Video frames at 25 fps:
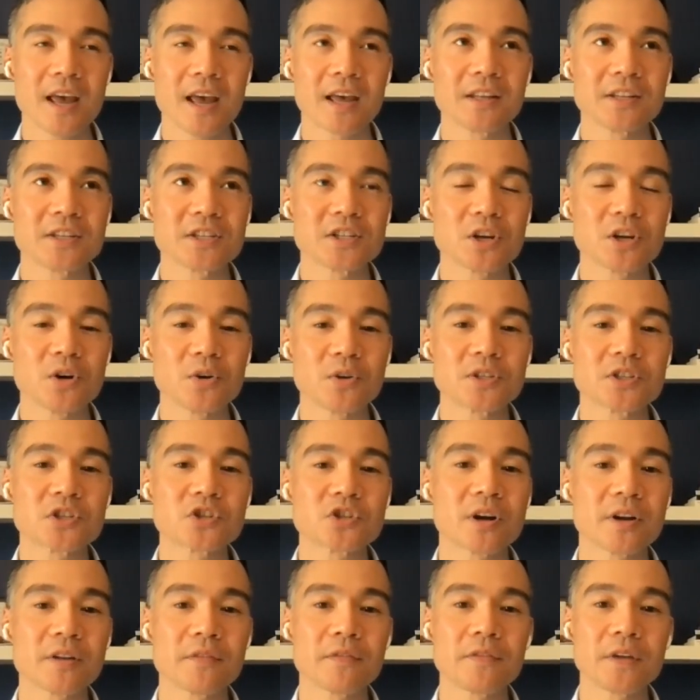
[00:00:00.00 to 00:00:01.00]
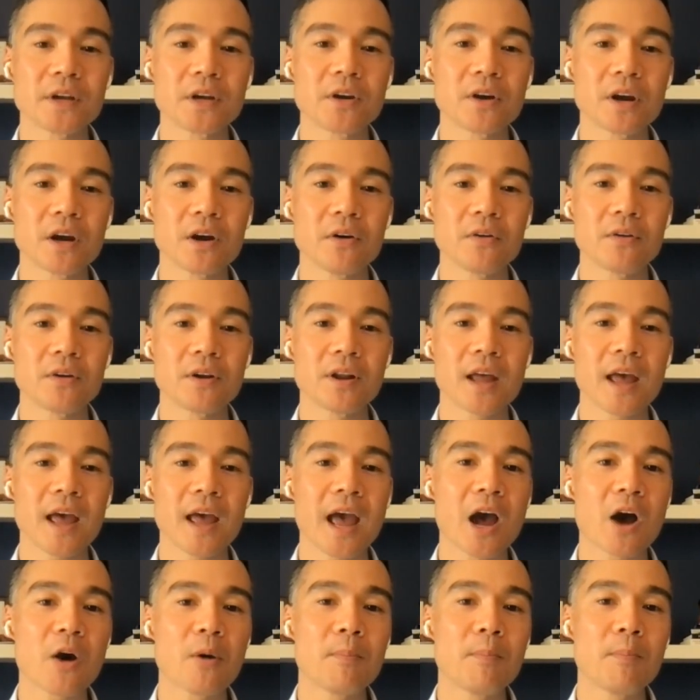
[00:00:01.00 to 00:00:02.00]
And so it's trying to figure out
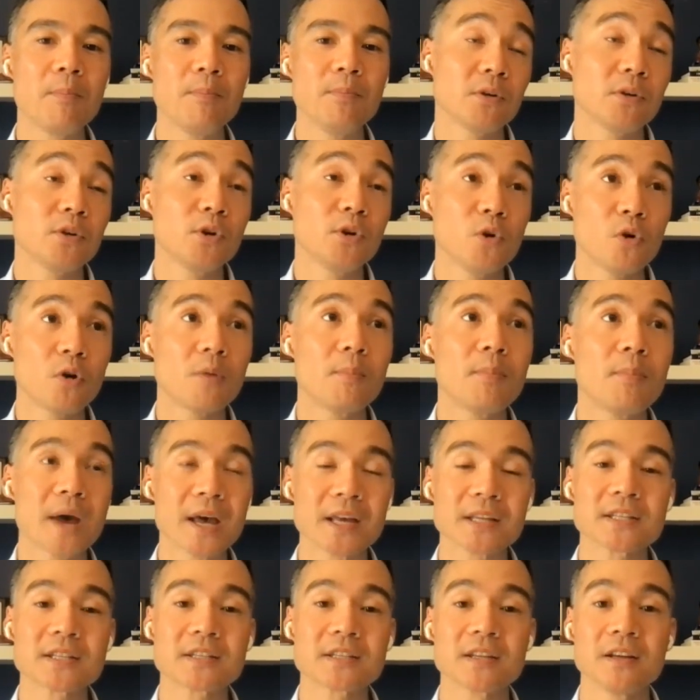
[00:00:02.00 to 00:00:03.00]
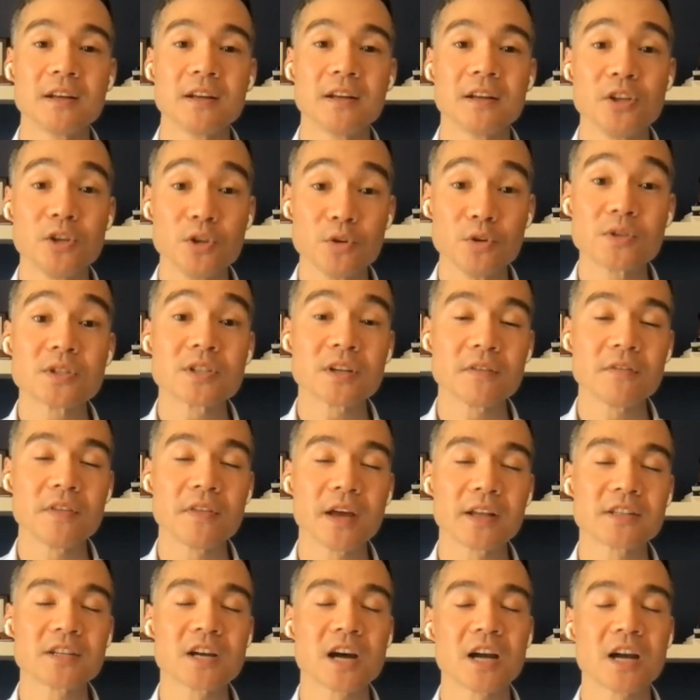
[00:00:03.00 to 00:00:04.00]
how, your best use of
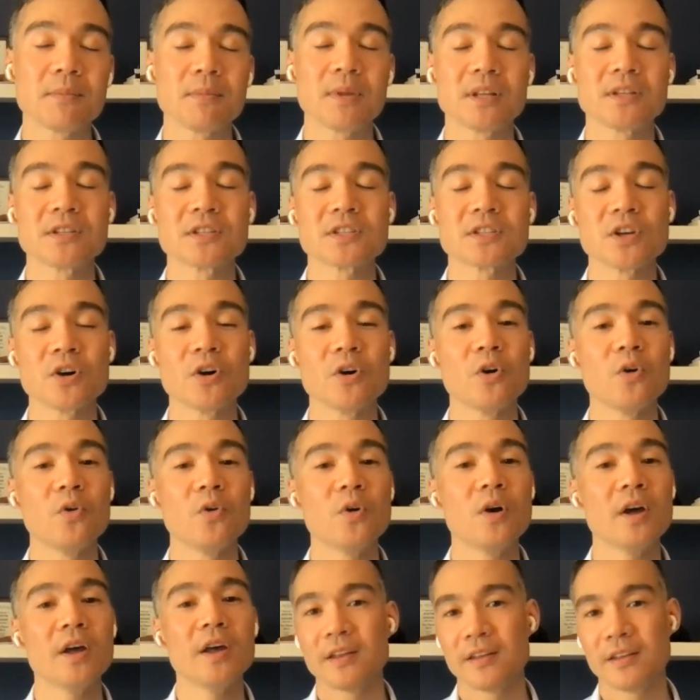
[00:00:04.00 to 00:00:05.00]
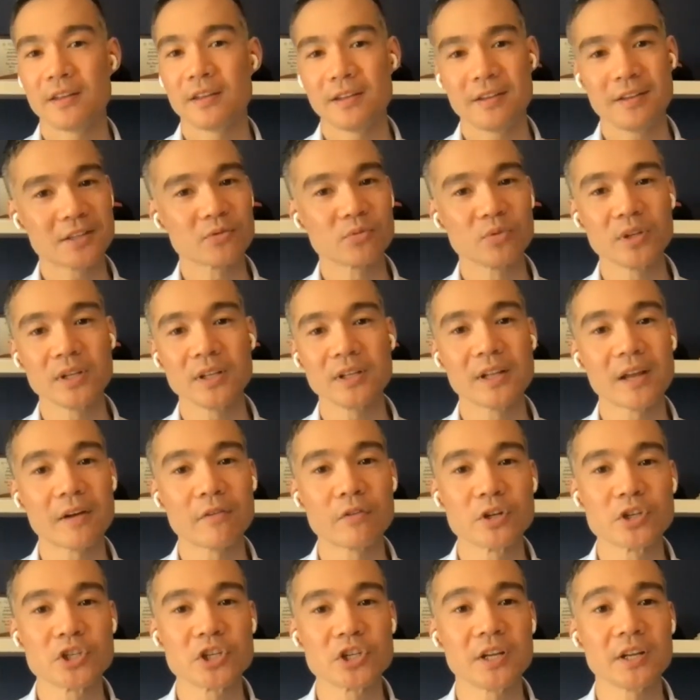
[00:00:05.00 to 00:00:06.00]
that time in. So it's really
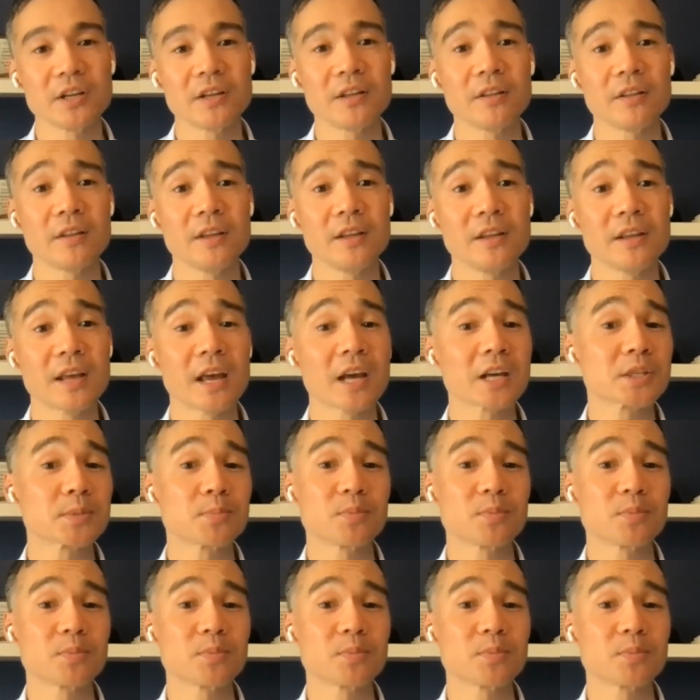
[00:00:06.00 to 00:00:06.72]
leveraging the